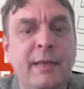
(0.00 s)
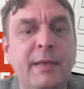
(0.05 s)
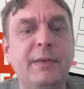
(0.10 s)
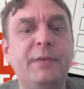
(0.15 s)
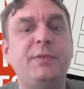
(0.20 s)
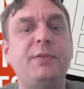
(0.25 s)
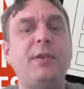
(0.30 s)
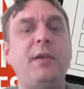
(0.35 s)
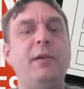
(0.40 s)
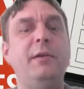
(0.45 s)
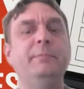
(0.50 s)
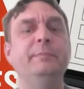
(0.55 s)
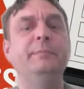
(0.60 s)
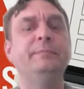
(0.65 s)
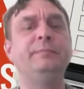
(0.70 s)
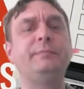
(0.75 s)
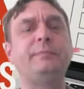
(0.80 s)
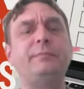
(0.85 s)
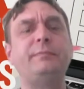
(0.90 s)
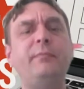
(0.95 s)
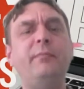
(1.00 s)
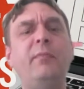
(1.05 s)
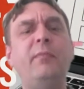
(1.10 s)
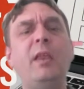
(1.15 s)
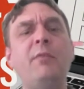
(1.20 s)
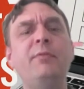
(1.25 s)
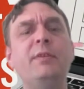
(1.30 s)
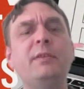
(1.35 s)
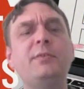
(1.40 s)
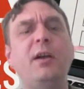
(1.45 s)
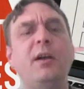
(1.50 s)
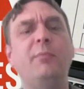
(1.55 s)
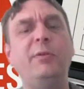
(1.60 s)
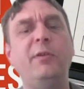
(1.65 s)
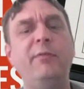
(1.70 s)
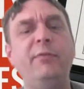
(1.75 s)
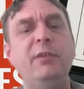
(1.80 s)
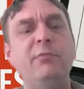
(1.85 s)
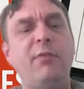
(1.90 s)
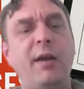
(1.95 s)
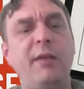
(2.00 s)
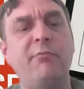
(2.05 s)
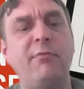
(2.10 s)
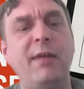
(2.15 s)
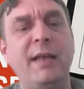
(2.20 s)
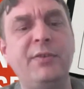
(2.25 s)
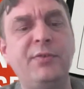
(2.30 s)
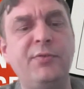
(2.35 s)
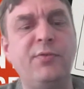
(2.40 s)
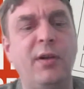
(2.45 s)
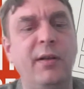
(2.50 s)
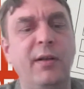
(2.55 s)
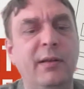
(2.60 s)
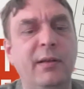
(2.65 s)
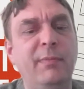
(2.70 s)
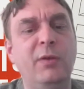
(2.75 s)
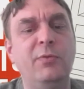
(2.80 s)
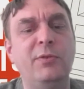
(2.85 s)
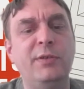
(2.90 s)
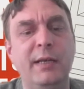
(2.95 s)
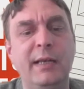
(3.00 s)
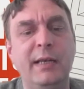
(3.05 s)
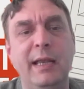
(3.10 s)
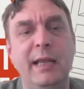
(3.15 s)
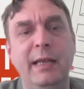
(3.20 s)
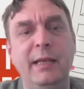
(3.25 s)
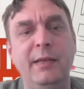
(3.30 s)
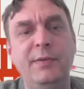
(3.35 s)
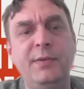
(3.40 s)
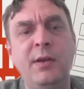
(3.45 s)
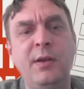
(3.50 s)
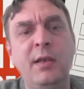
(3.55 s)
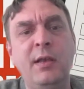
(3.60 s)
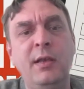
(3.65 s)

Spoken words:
So, for example, if you run a restaurant in Milton Keynes,